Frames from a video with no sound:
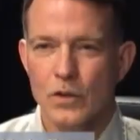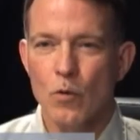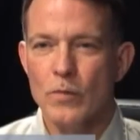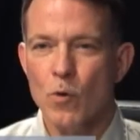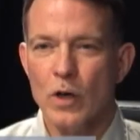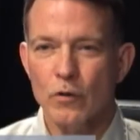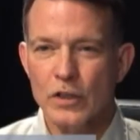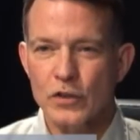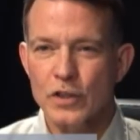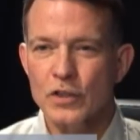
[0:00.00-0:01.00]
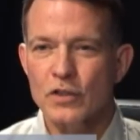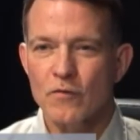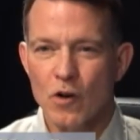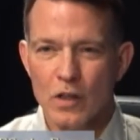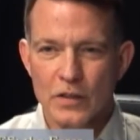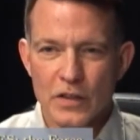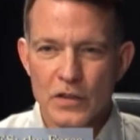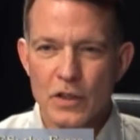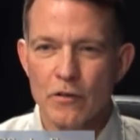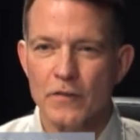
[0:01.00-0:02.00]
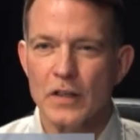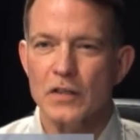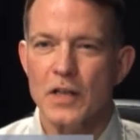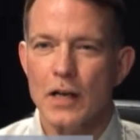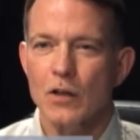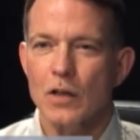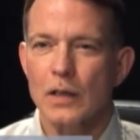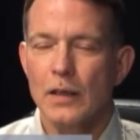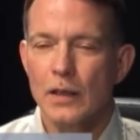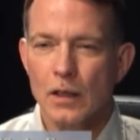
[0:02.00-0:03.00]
So with more Christians involved in this interfaith dialogue,